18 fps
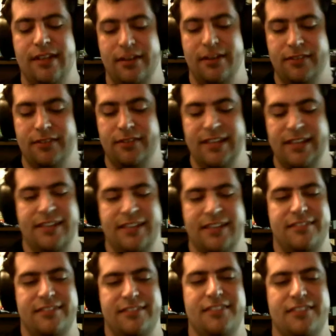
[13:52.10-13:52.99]
think that's
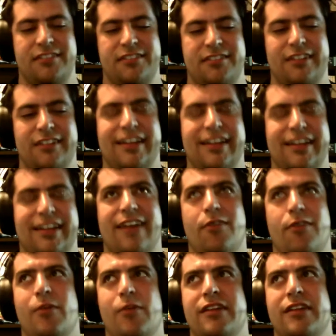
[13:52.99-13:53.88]
necessarily how it
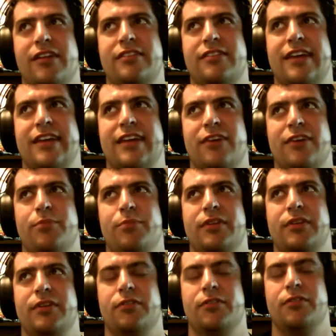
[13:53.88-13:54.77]
went down, but there
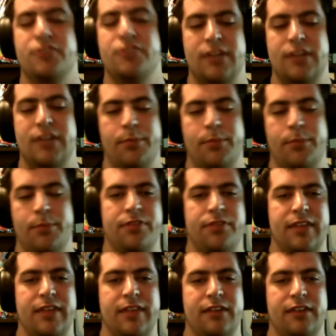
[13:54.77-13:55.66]
was a couple of
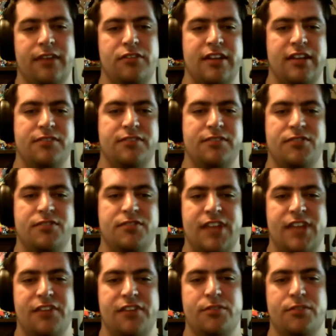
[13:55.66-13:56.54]
things, I guess some
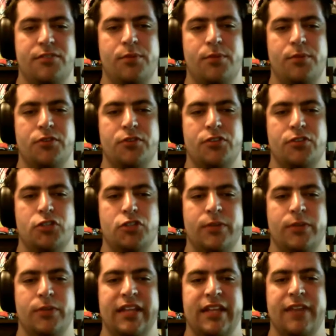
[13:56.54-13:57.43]
sanctions imposed on Germany
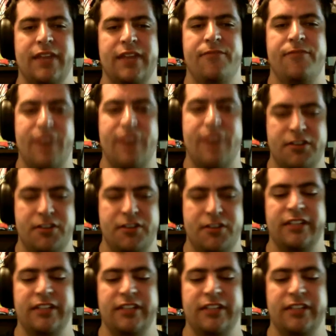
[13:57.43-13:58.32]
that eventually
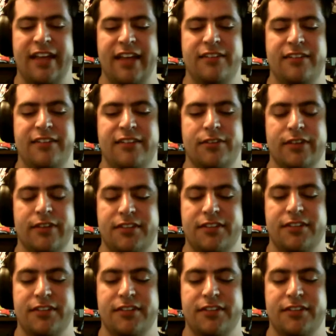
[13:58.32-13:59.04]
led to it.